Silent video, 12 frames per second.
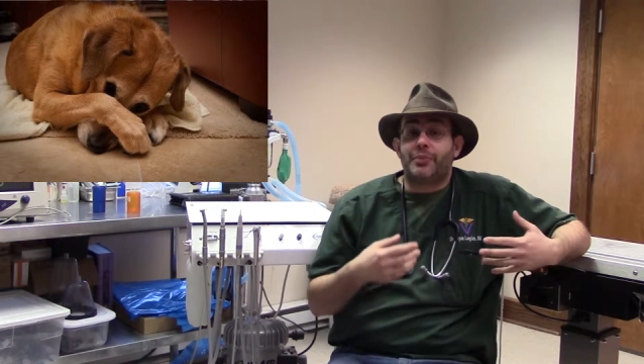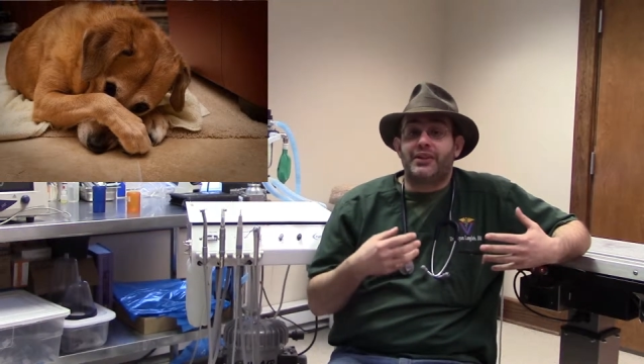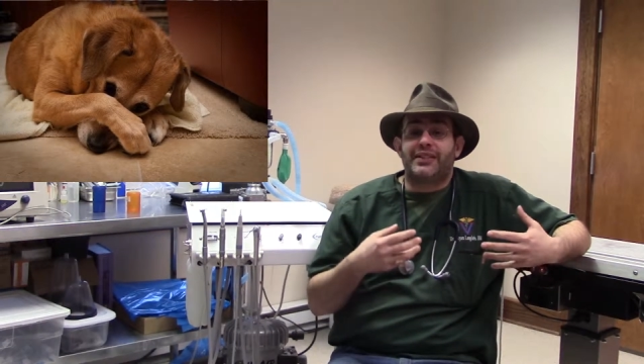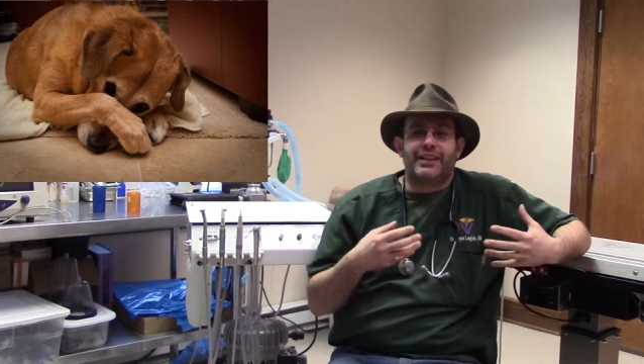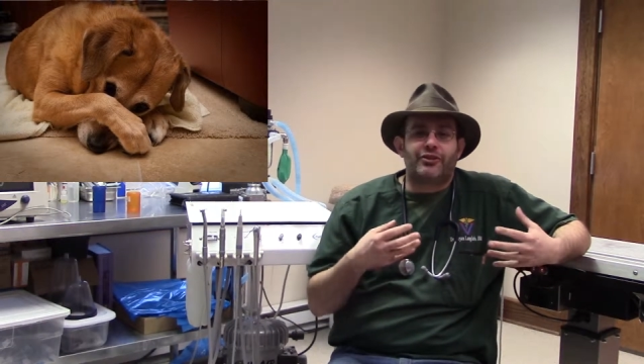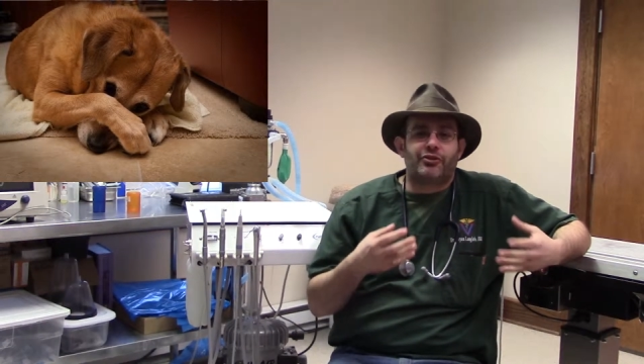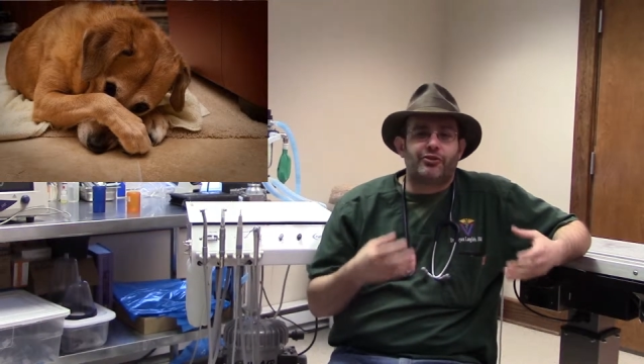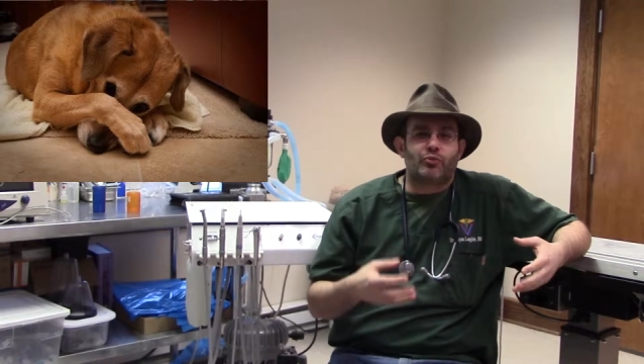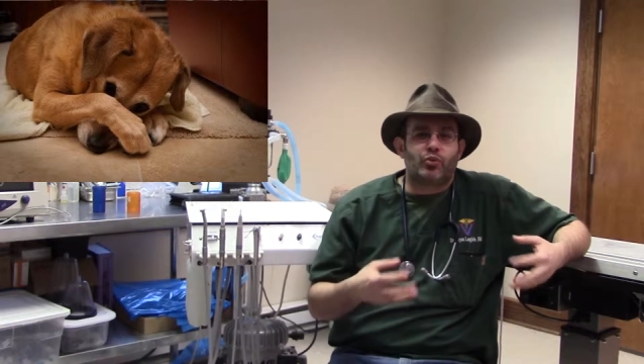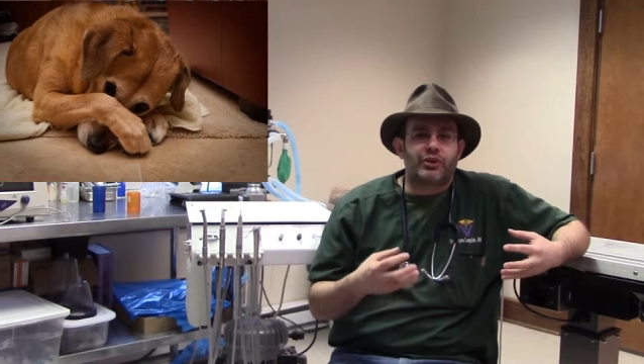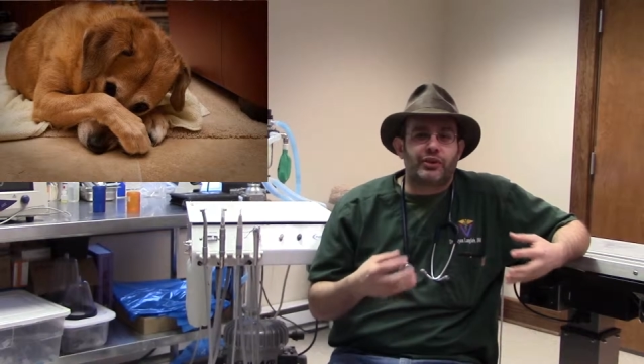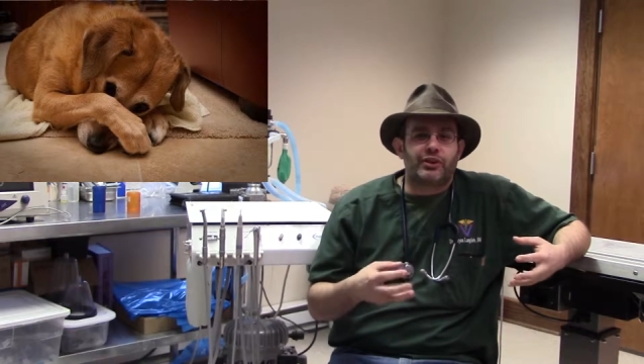but they just
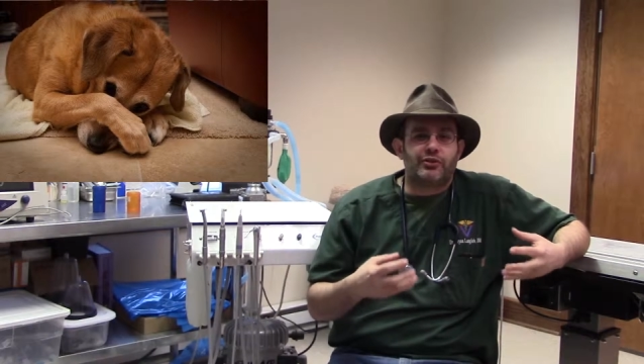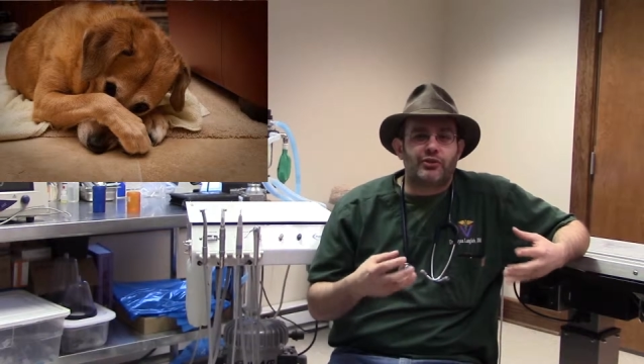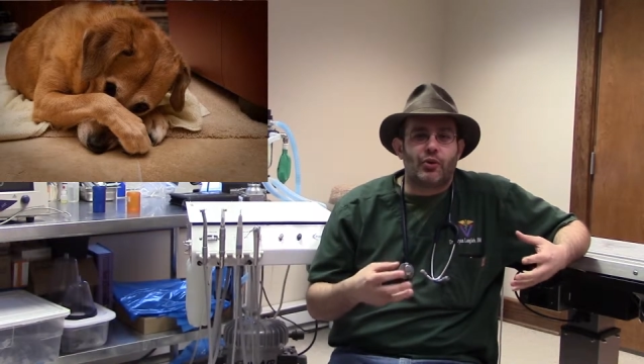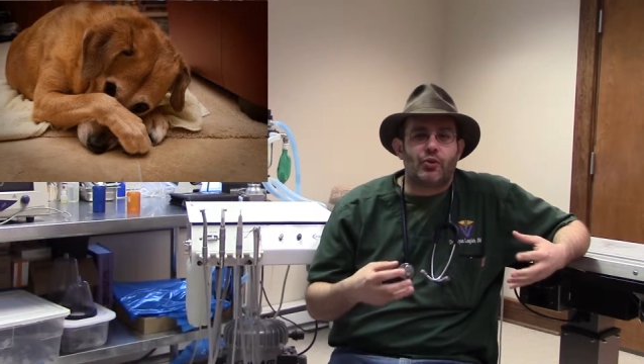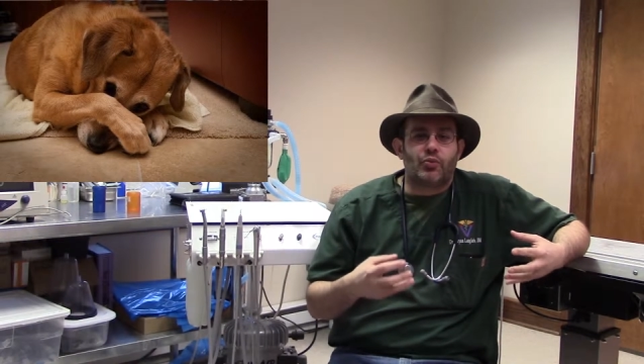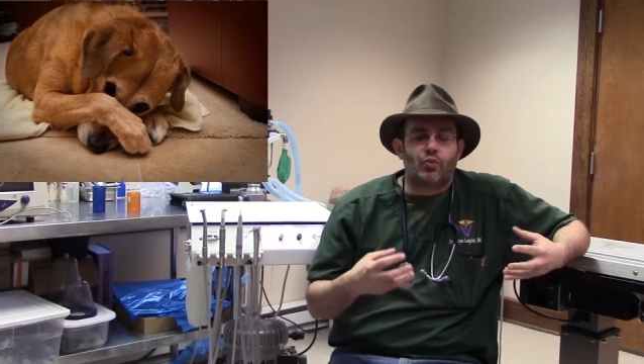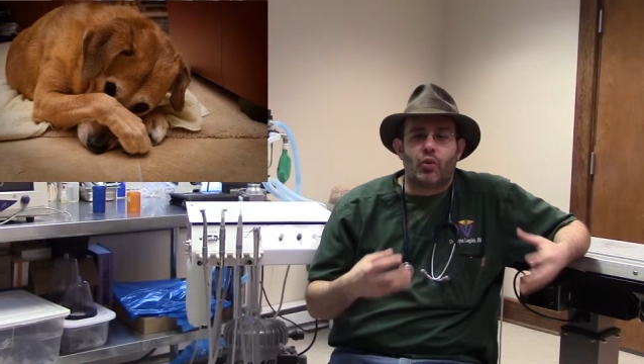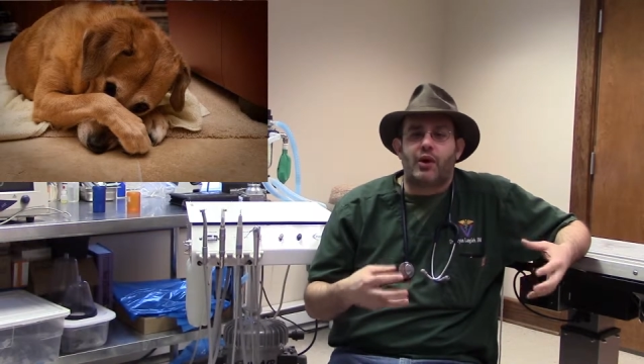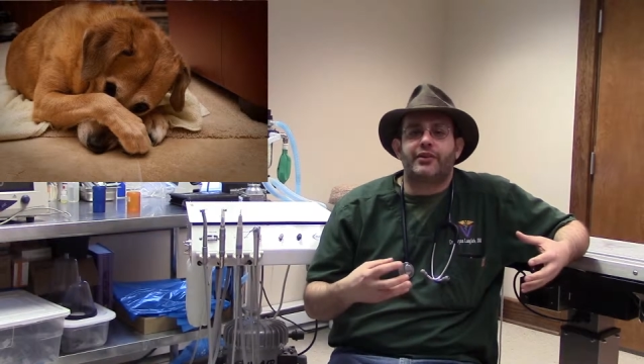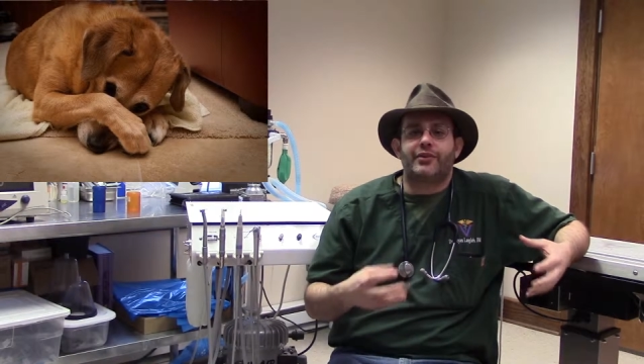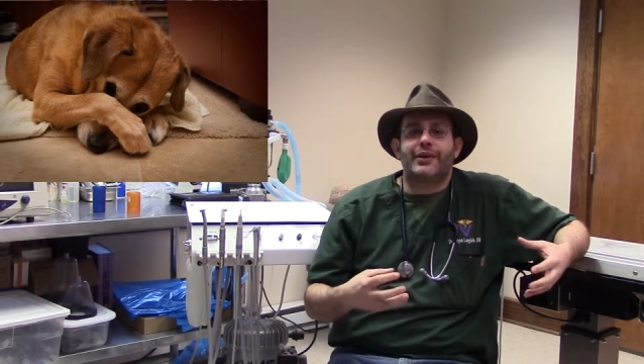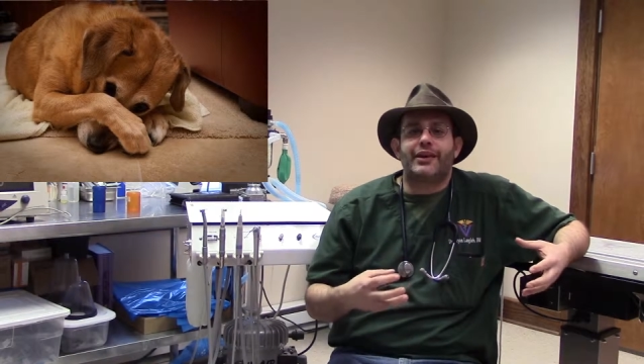really don't
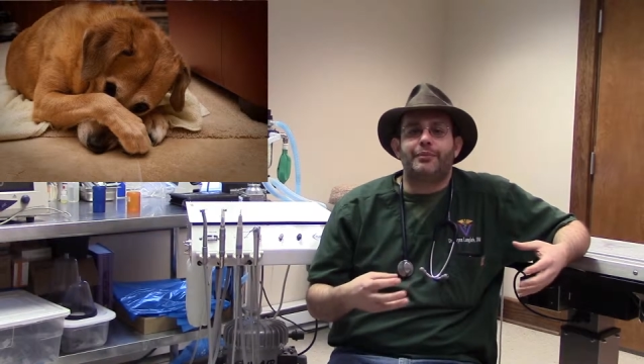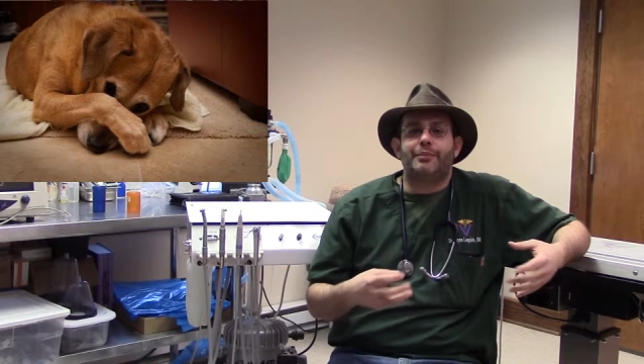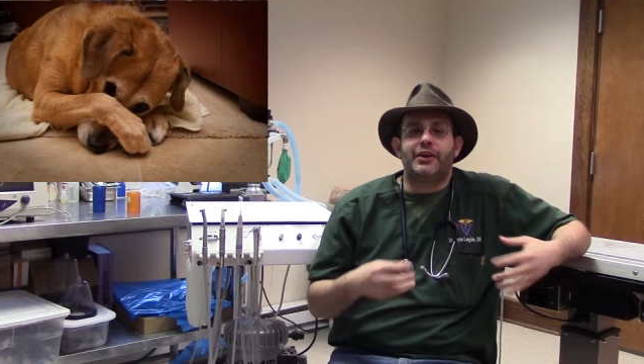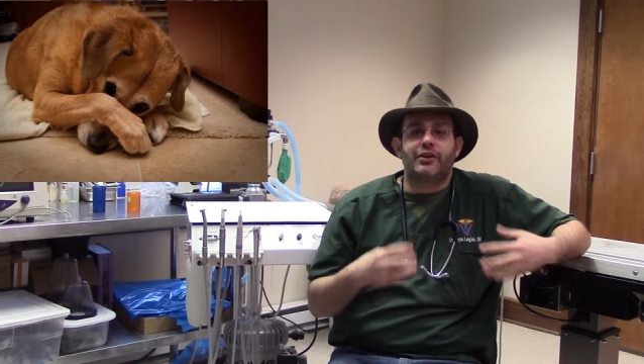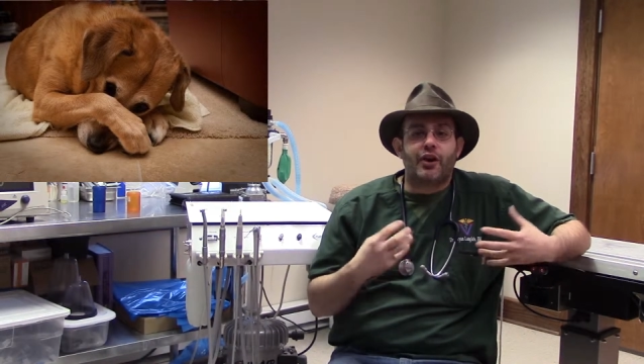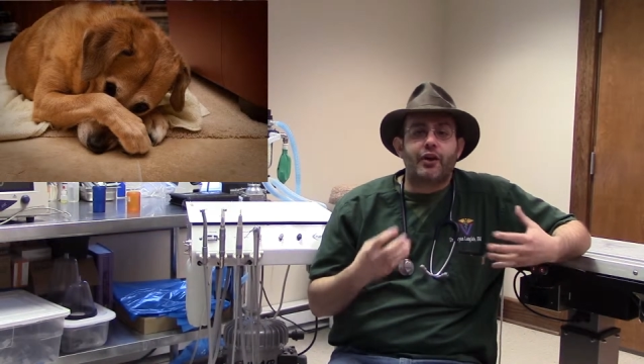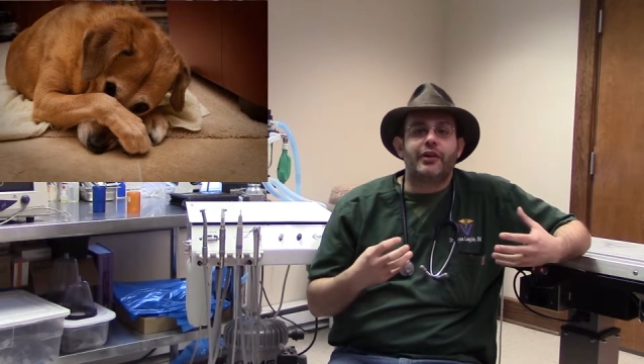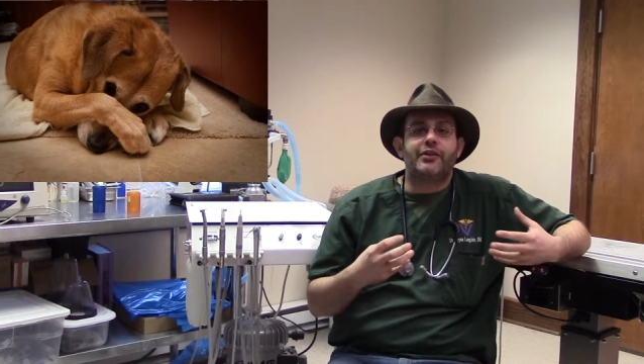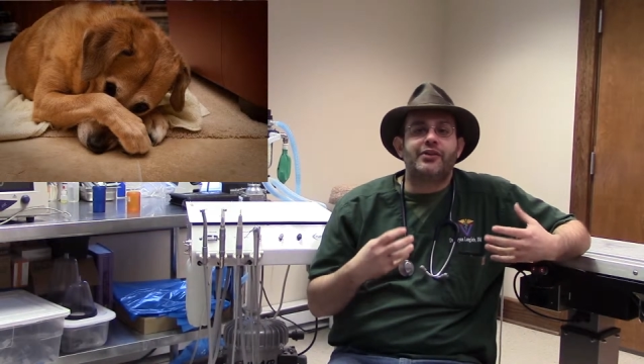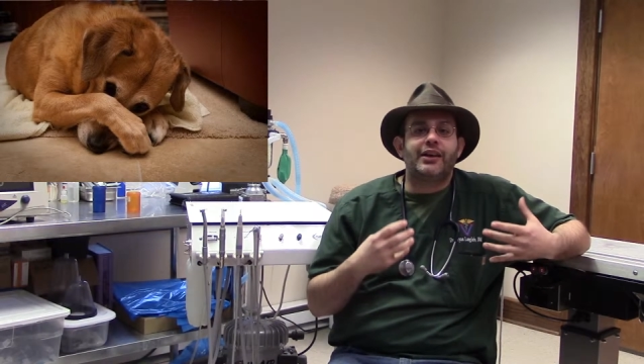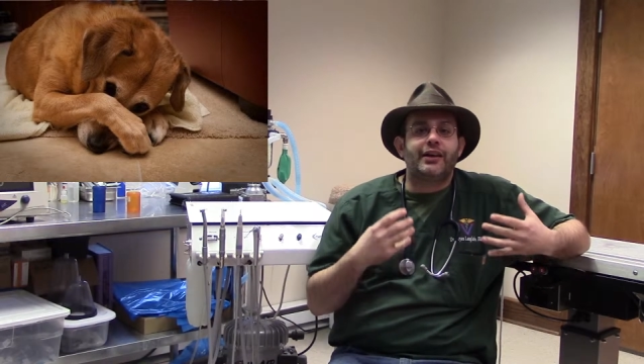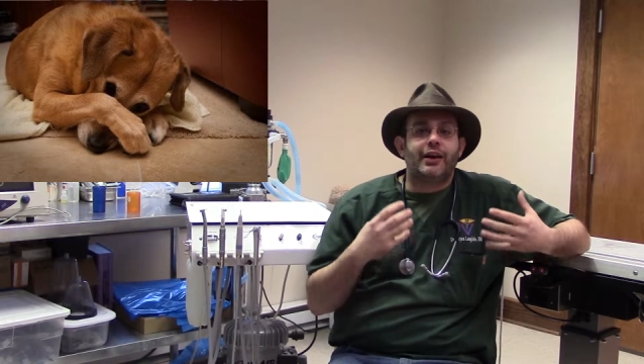want to eat
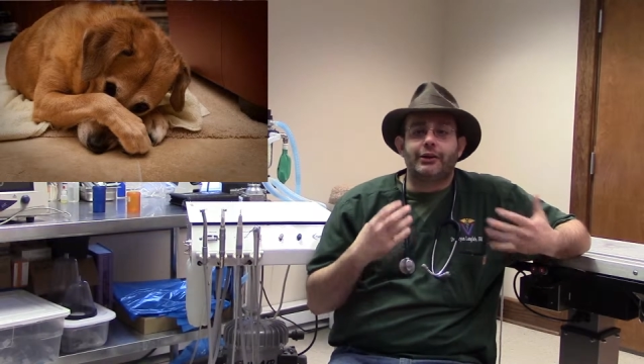because